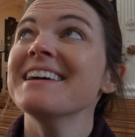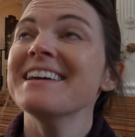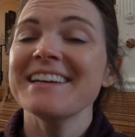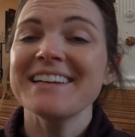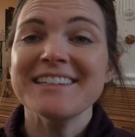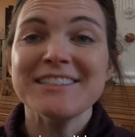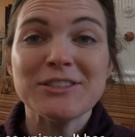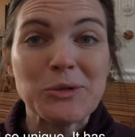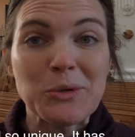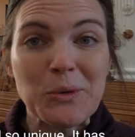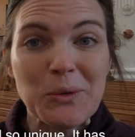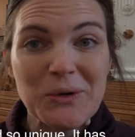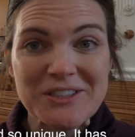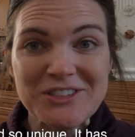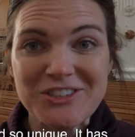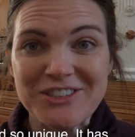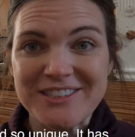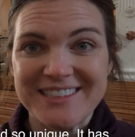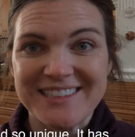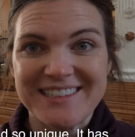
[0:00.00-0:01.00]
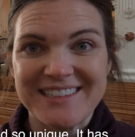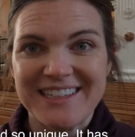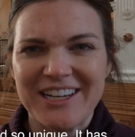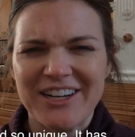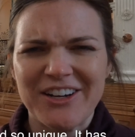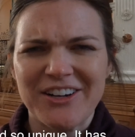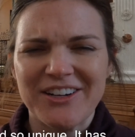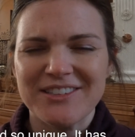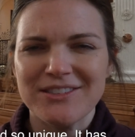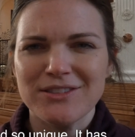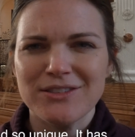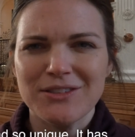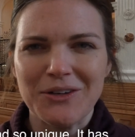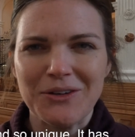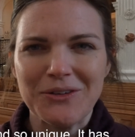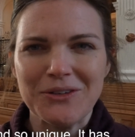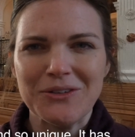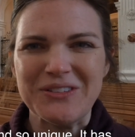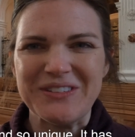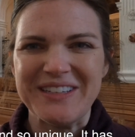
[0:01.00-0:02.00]
it's gorgeous in here and so
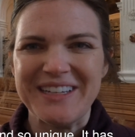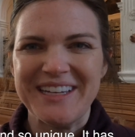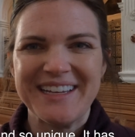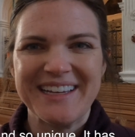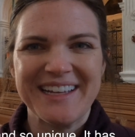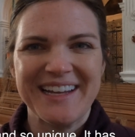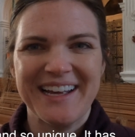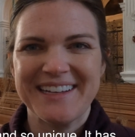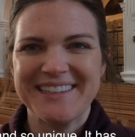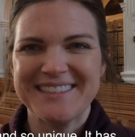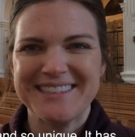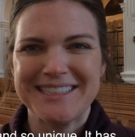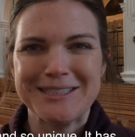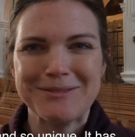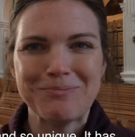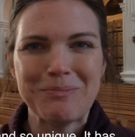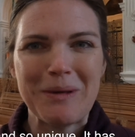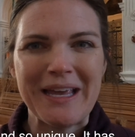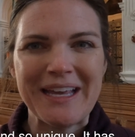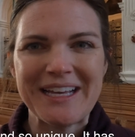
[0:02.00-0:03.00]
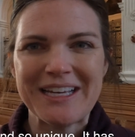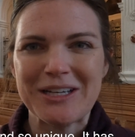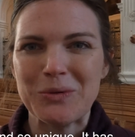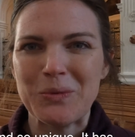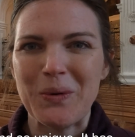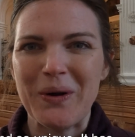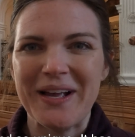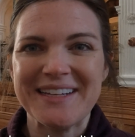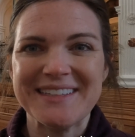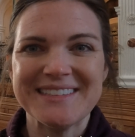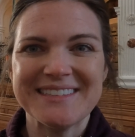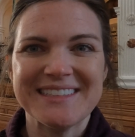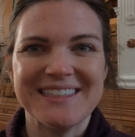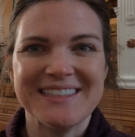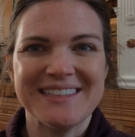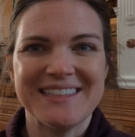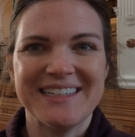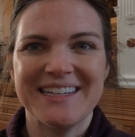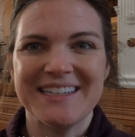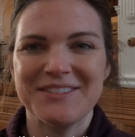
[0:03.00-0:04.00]
unique. It has these pink and white
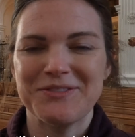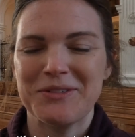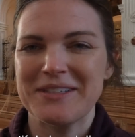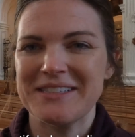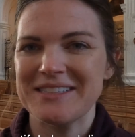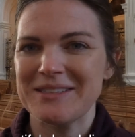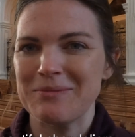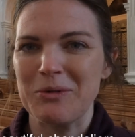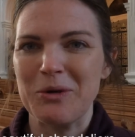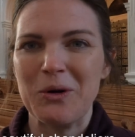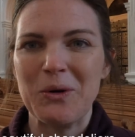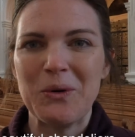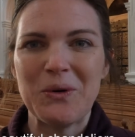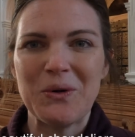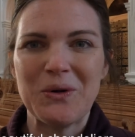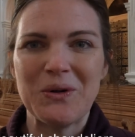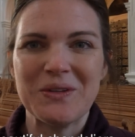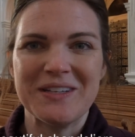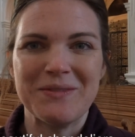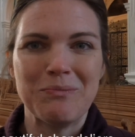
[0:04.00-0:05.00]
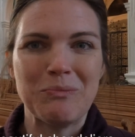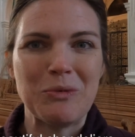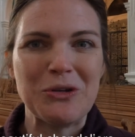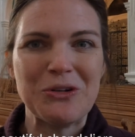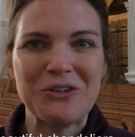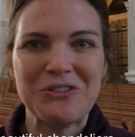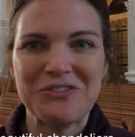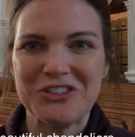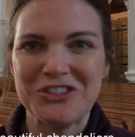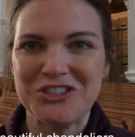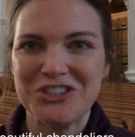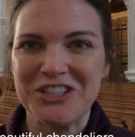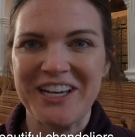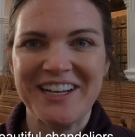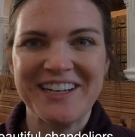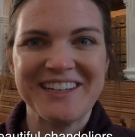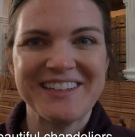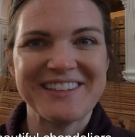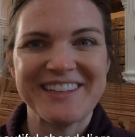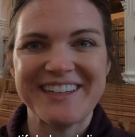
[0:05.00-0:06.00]
ceilings with some gold and beautiful
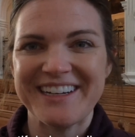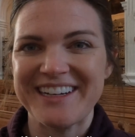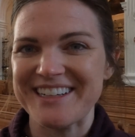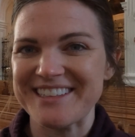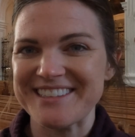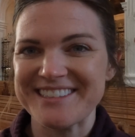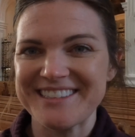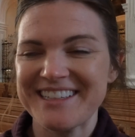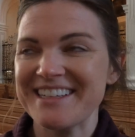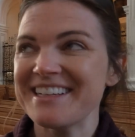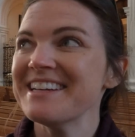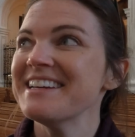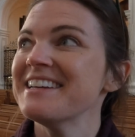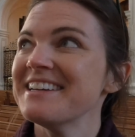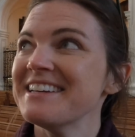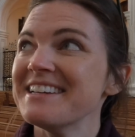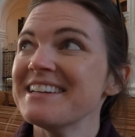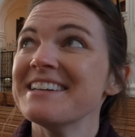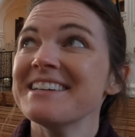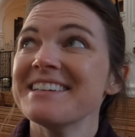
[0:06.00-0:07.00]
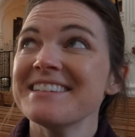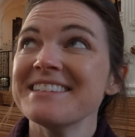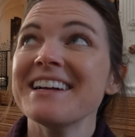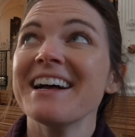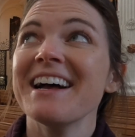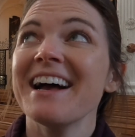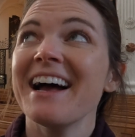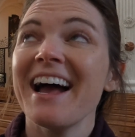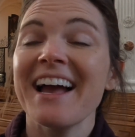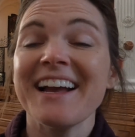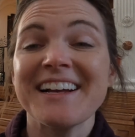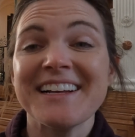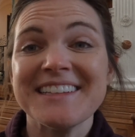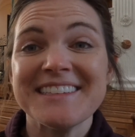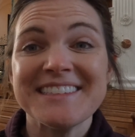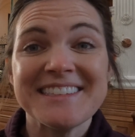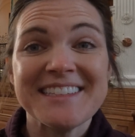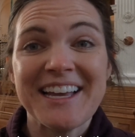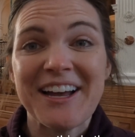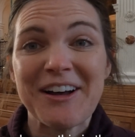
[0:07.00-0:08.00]
chandeliers. I can
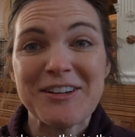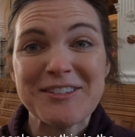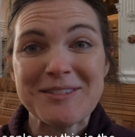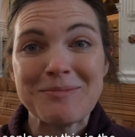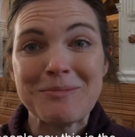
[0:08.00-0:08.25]
see how some